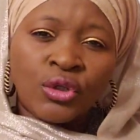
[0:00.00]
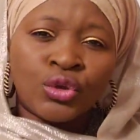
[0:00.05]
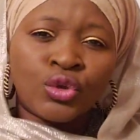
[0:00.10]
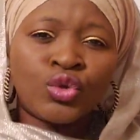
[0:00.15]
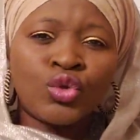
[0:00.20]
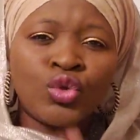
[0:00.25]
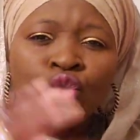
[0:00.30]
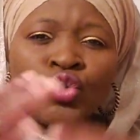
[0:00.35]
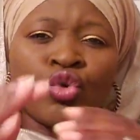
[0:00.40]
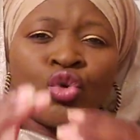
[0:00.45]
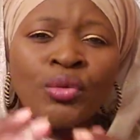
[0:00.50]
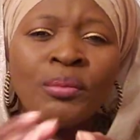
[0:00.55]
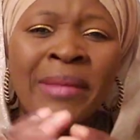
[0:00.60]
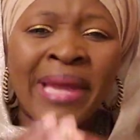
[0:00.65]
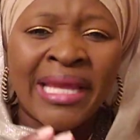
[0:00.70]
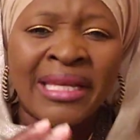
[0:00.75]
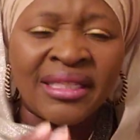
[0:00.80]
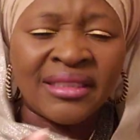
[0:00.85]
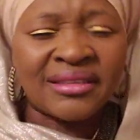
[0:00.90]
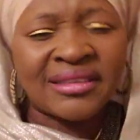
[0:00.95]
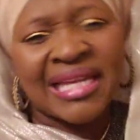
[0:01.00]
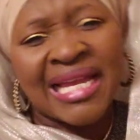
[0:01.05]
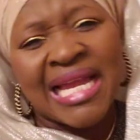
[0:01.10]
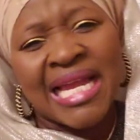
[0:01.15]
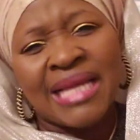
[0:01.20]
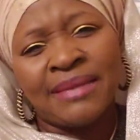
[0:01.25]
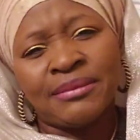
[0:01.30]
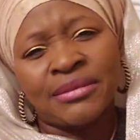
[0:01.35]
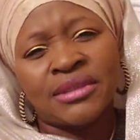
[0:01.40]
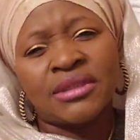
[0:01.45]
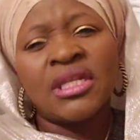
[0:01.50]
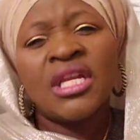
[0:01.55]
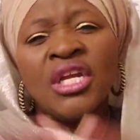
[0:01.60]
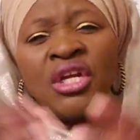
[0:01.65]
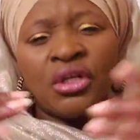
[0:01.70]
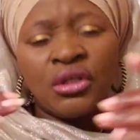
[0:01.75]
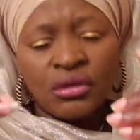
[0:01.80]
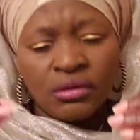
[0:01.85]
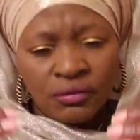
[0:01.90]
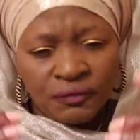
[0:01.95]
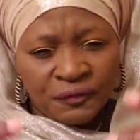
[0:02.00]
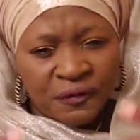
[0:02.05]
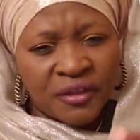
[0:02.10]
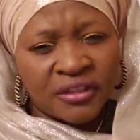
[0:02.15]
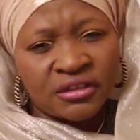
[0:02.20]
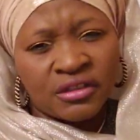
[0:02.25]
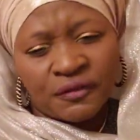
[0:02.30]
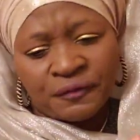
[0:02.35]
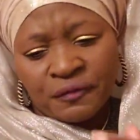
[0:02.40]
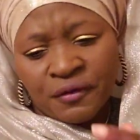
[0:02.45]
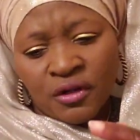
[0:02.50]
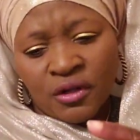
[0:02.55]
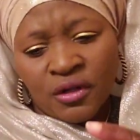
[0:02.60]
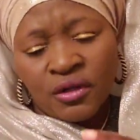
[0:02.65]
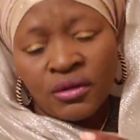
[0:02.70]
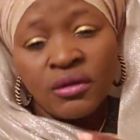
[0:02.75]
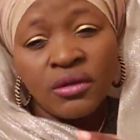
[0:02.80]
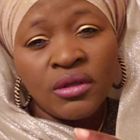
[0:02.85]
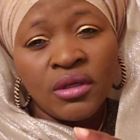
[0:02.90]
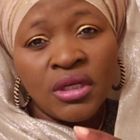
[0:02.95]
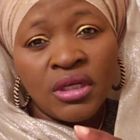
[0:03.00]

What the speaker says: Too many times. First of all,